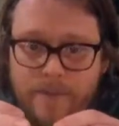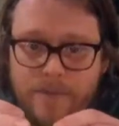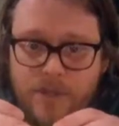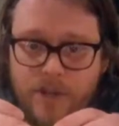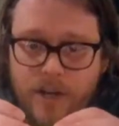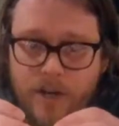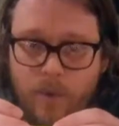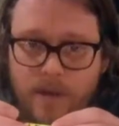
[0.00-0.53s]
and
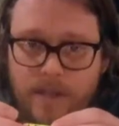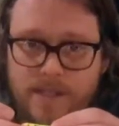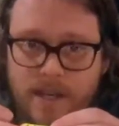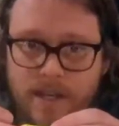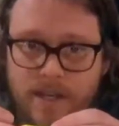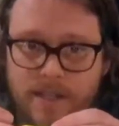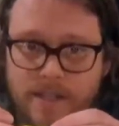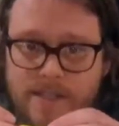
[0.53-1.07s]
you're going to want to
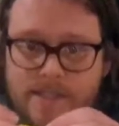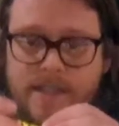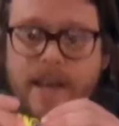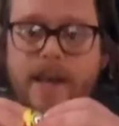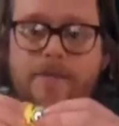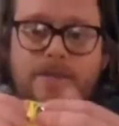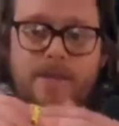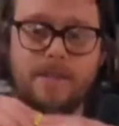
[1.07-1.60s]
tuck these
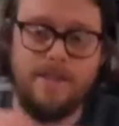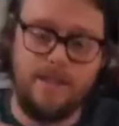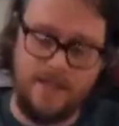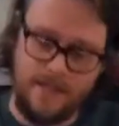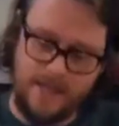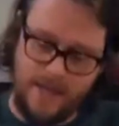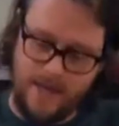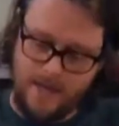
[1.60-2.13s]
tabs into the
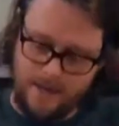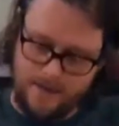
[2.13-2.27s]
side.